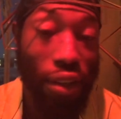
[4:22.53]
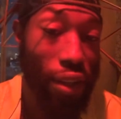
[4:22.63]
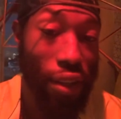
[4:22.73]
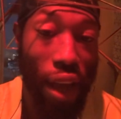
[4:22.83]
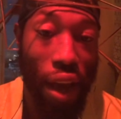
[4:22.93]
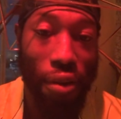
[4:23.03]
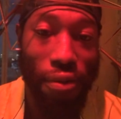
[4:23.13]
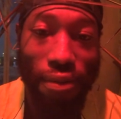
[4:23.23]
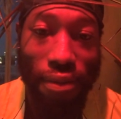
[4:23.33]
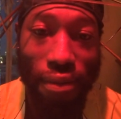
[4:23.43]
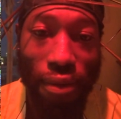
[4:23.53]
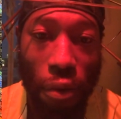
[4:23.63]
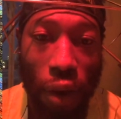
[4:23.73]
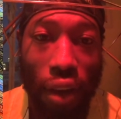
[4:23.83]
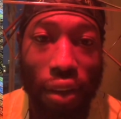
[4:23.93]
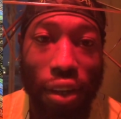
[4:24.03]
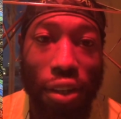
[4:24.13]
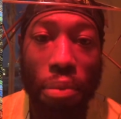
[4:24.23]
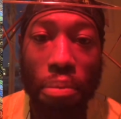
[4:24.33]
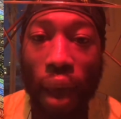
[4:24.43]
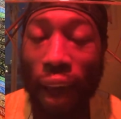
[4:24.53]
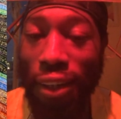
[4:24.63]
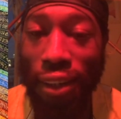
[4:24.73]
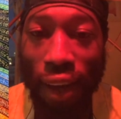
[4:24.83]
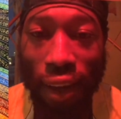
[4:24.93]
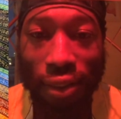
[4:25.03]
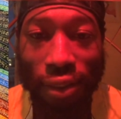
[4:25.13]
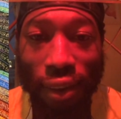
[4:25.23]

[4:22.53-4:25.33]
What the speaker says: now, right? Just imagine that.